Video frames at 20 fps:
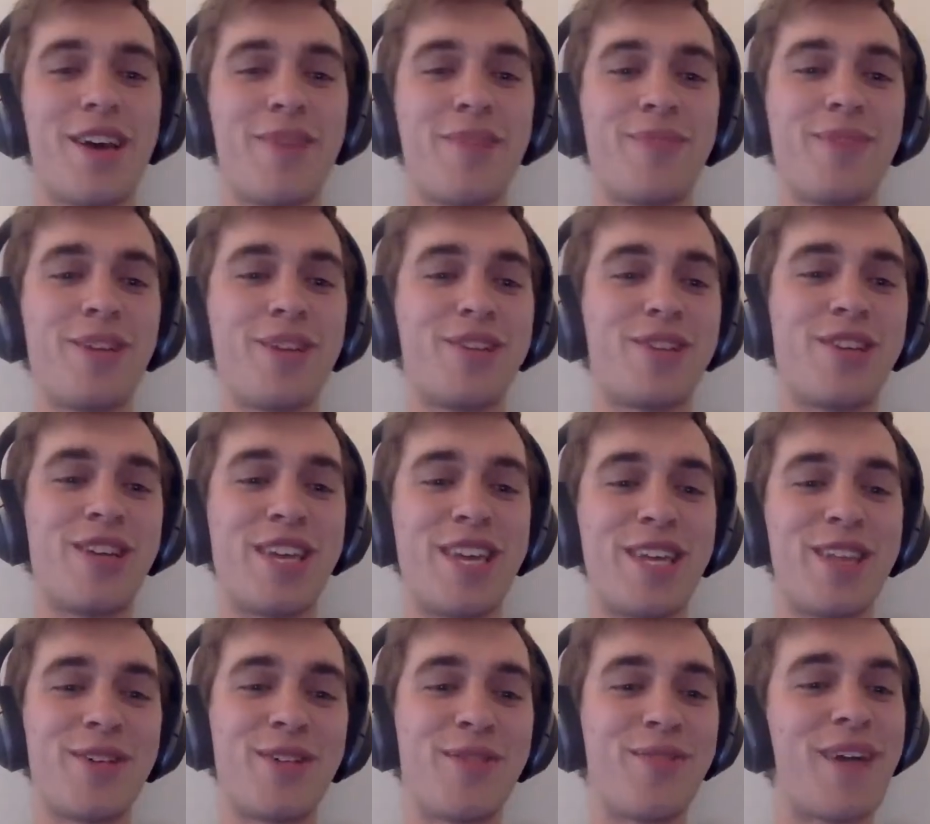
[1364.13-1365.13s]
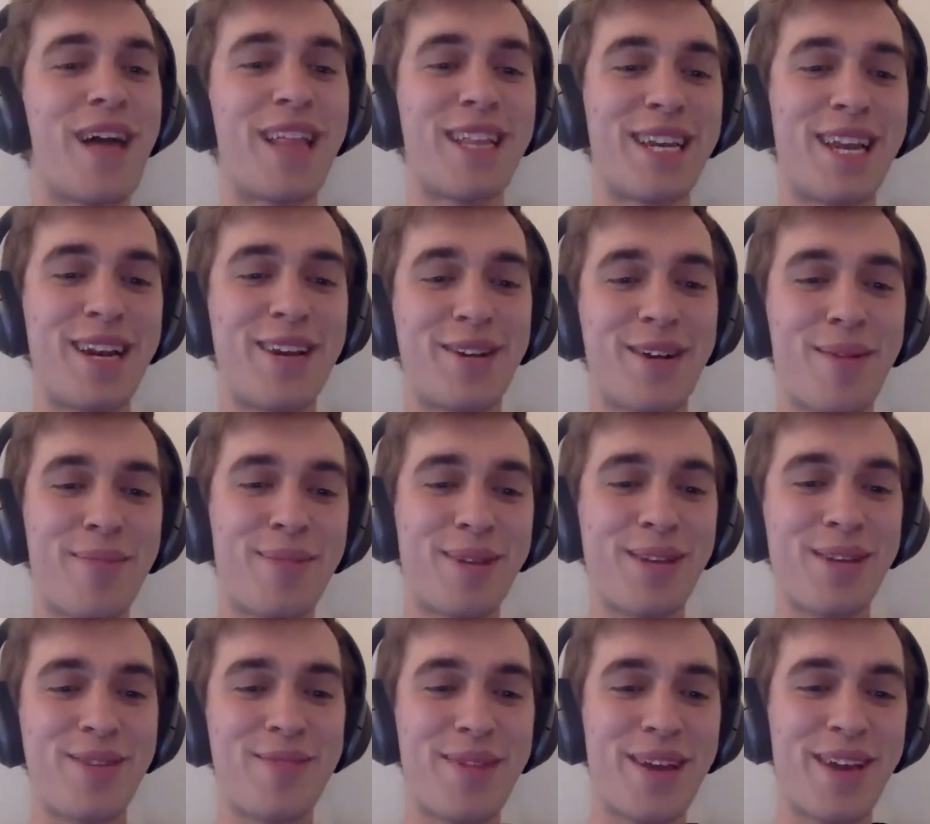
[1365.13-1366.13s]
a sneaky little validator
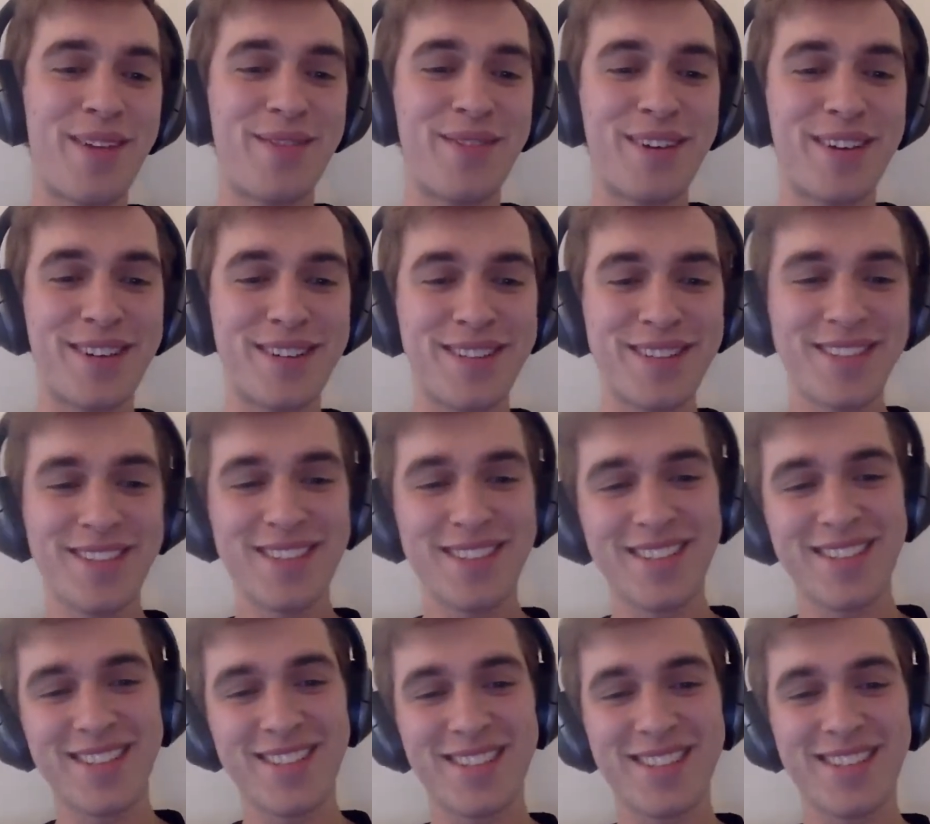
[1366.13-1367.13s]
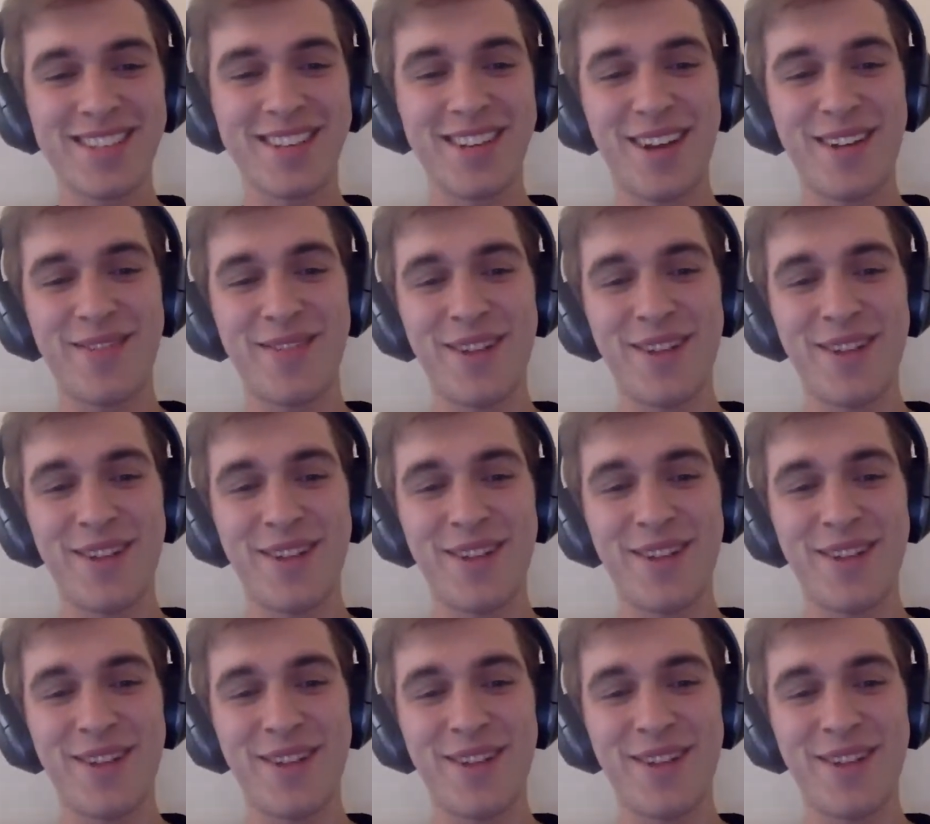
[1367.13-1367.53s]
company you may have gotten